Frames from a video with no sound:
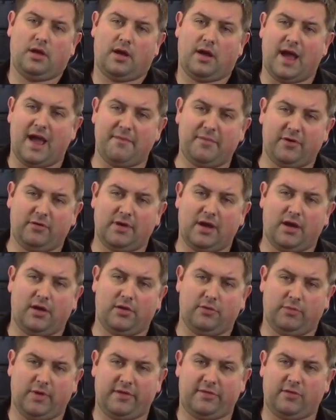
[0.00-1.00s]
I've been around
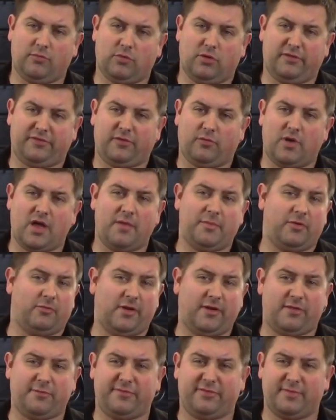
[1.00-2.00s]
the racing world for a while. I've been
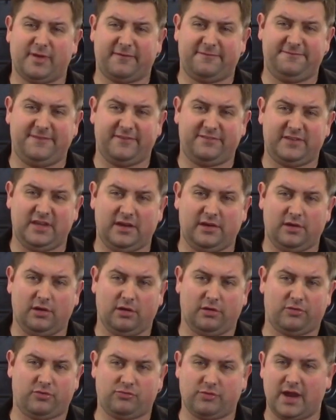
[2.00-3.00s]
racing for about 15
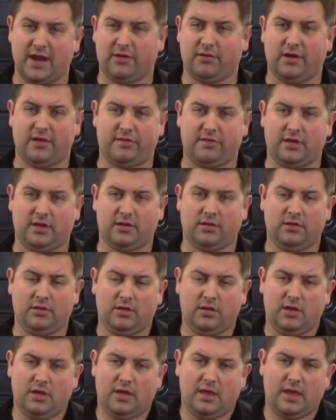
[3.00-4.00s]
years, drag racing.
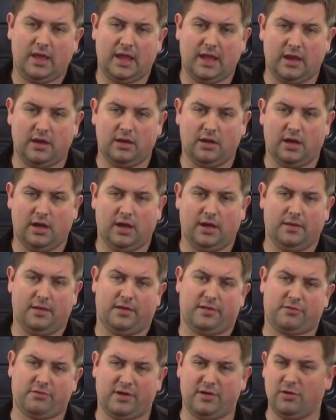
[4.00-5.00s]
And
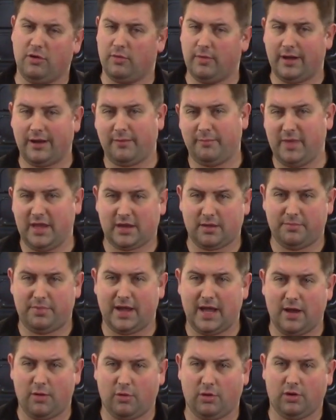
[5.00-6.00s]
so I know about making
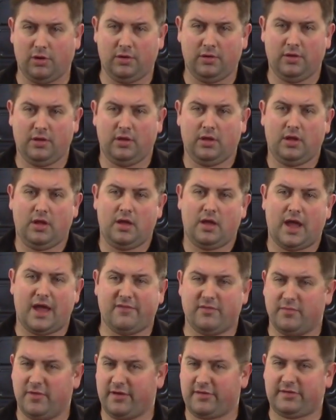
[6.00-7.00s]
power. I have
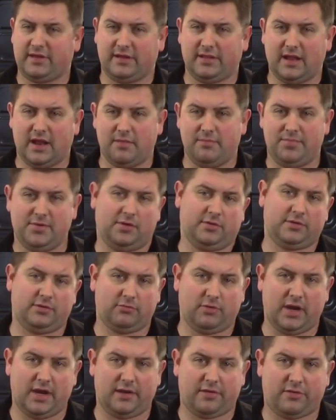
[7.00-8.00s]
a Mustang that I built and
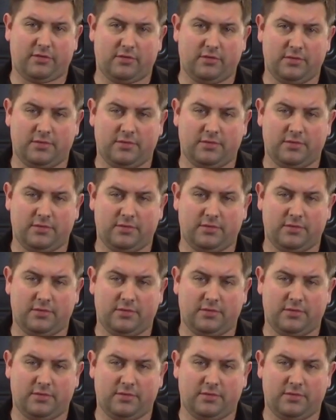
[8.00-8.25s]
race.